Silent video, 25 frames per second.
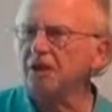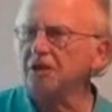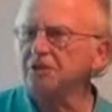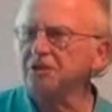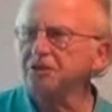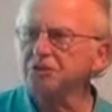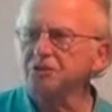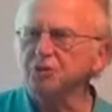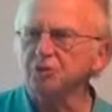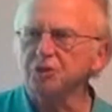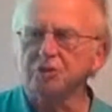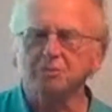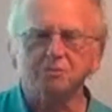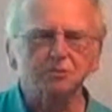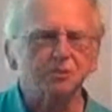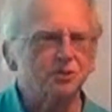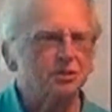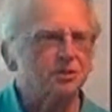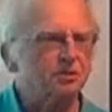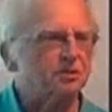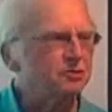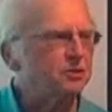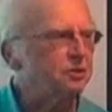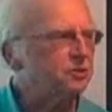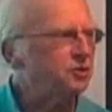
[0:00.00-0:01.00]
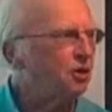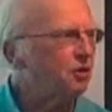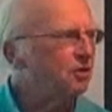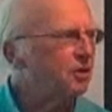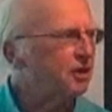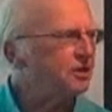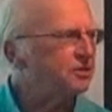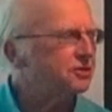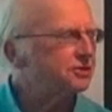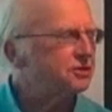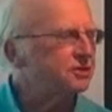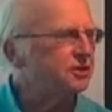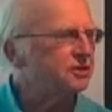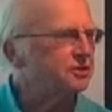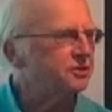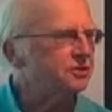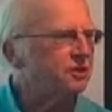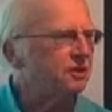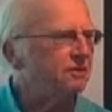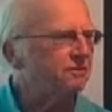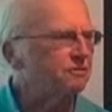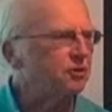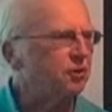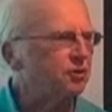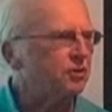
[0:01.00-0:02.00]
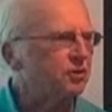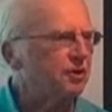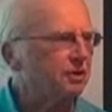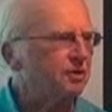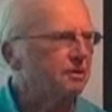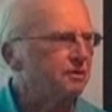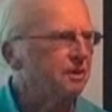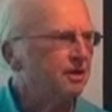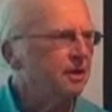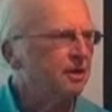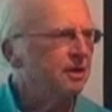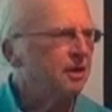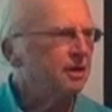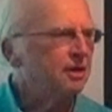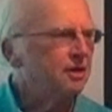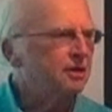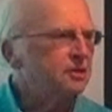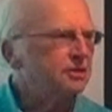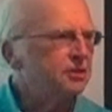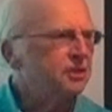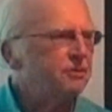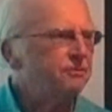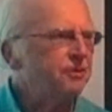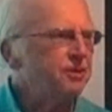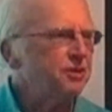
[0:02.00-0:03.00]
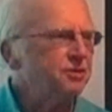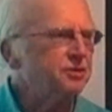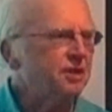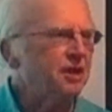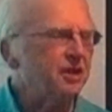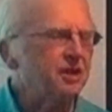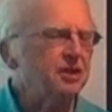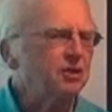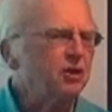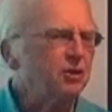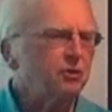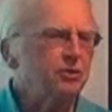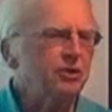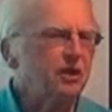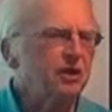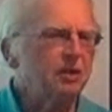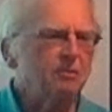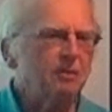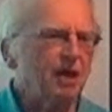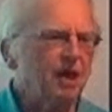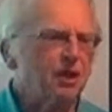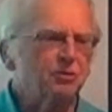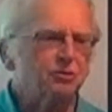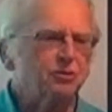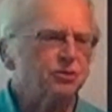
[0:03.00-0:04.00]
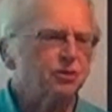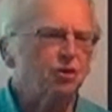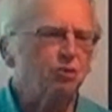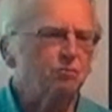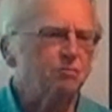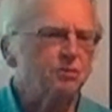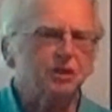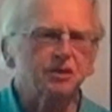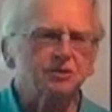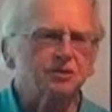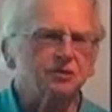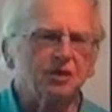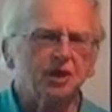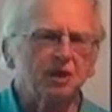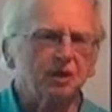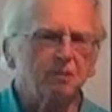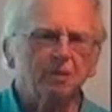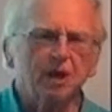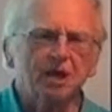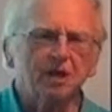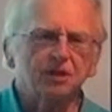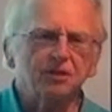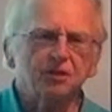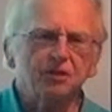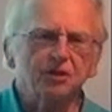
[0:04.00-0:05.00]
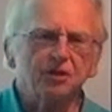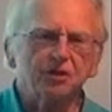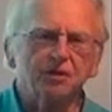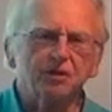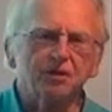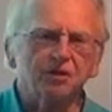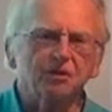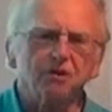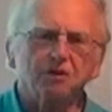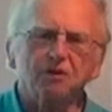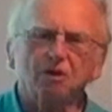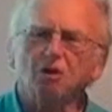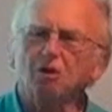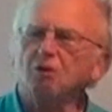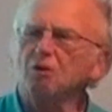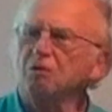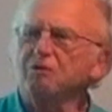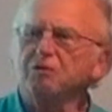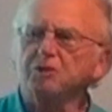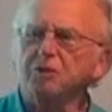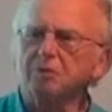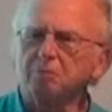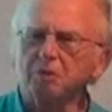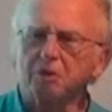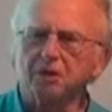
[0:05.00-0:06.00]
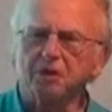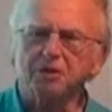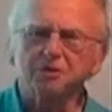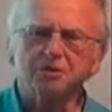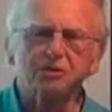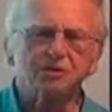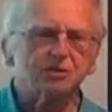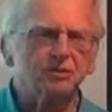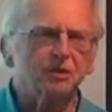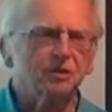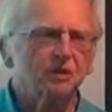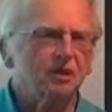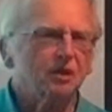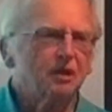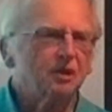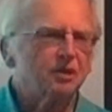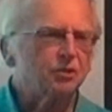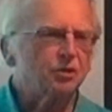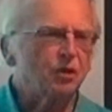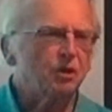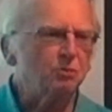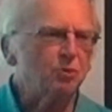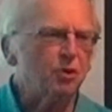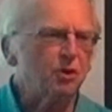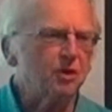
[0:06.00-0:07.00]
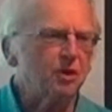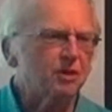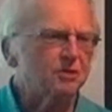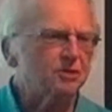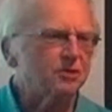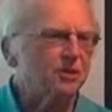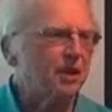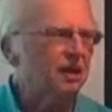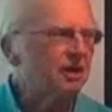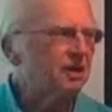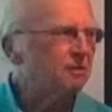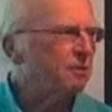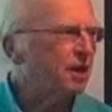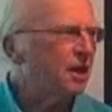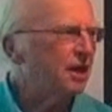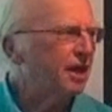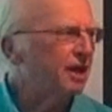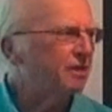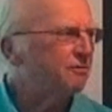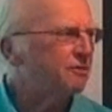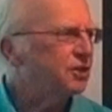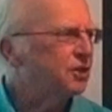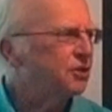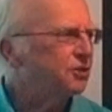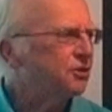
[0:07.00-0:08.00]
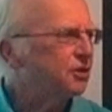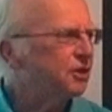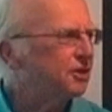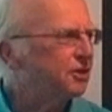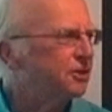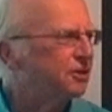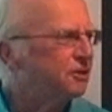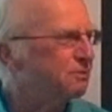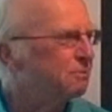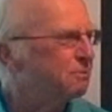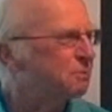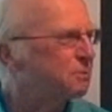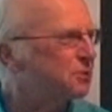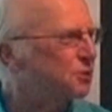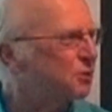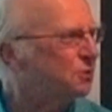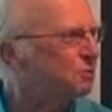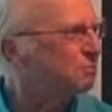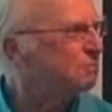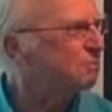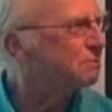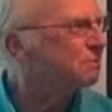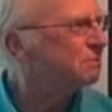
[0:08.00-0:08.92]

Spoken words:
hot streams because there's all kinds of neat stuff going on. She feels like you don't need a microscope to study bacteria. They're all over the place. So I'm really excited about having her here. So